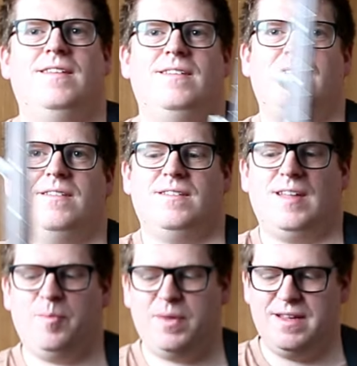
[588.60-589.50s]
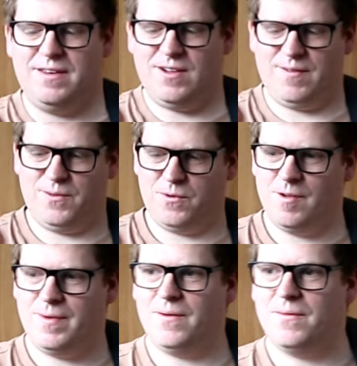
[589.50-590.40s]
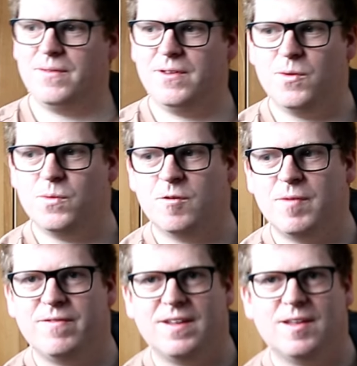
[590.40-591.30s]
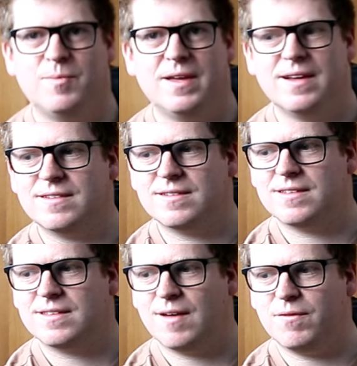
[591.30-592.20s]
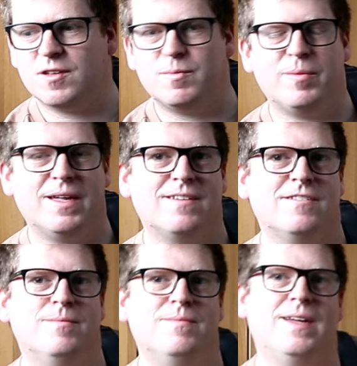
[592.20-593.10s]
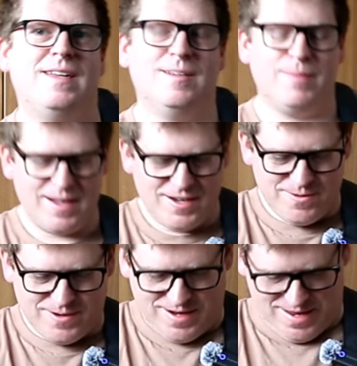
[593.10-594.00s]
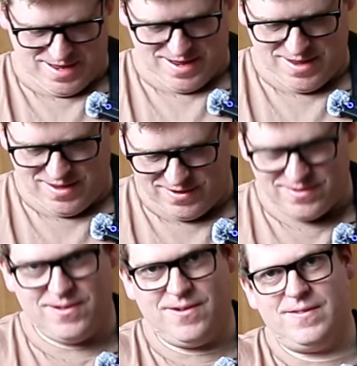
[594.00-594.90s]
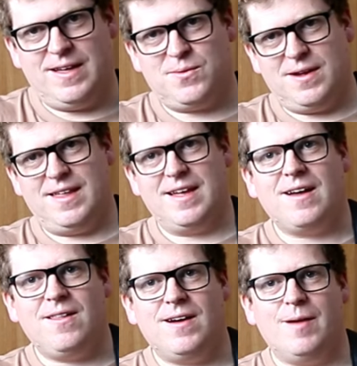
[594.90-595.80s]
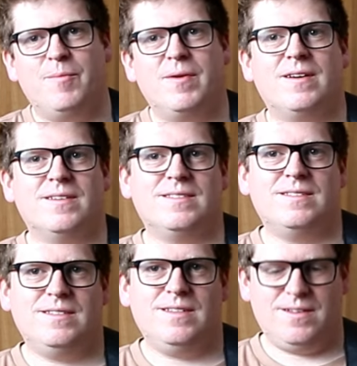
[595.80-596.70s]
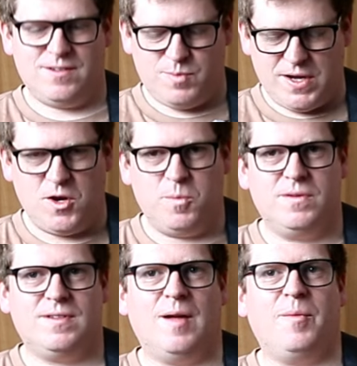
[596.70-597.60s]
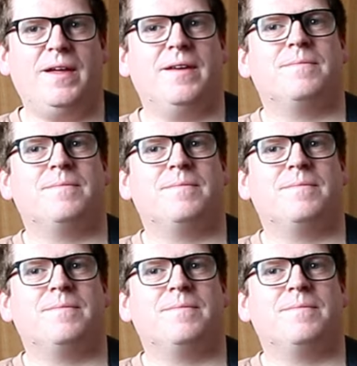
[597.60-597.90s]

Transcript: You can just start playing. You don't have to worry about, you know, where are my finger picks? I've lost my plectrum. I need to buy a new one. So that's why I like Clawhammer, because you can just pick it up and start playing.